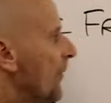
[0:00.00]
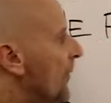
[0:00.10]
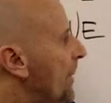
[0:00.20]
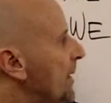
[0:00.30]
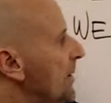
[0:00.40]

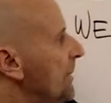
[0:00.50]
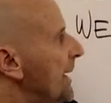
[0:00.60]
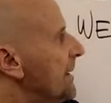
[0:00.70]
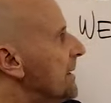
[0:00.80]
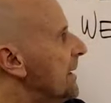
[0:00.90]
from a human
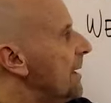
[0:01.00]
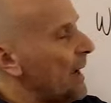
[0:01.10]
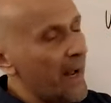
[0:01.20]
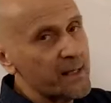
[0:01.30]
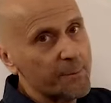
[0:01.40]
entity
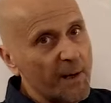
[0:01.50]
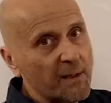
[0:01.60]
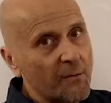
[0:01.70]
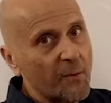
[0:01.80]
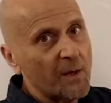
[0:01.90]

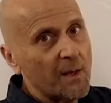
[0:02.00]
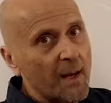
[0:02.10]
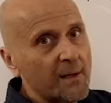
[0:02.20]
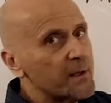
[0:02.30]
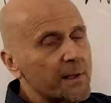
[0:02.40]
aspect of it,
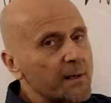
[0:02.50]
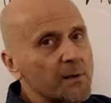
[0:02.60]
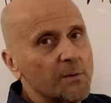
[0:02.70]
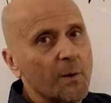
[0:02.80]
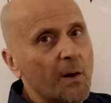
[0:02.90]
it's
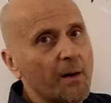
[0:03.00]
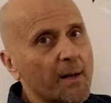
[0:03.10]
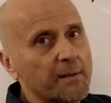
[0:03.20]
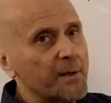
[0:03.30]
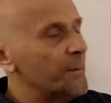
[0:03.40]
connected to all
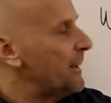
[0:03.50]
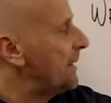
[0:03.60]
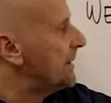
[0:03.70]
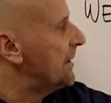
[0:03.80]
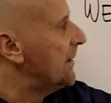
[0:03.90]
other human
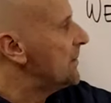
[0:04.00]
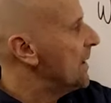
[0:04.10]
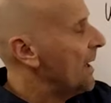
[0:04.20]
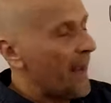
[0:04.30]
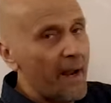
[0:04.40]
entities
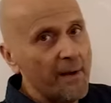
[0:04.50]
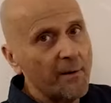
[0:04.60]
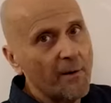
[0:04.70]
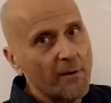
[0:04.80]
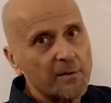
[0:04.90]
and
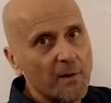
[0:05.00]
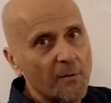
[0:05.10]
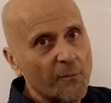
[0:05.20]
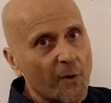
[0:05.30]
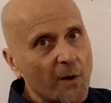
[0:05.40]
all
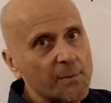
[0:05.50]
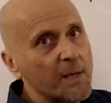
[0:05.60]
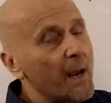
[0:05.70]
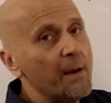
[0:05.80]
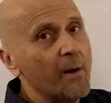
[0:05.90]
forms
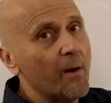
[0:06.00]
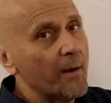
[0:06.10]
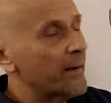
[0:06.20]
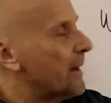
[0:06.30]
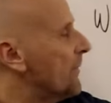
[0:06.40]
and all
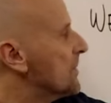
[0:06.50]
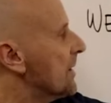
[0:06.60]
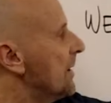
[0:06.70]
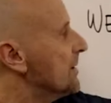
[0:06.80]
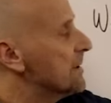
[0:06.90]
levels of
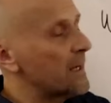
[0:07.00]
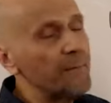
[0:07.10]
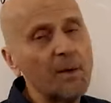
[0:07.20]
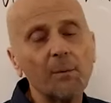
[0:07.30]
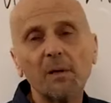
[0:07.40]
consciousness.
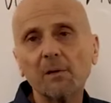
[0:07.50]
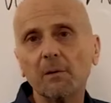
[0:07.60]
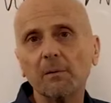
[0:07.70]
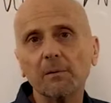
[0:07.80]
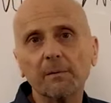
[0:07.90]
Same thing with the
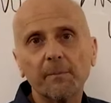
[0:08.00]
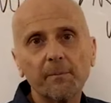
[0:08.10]
souls.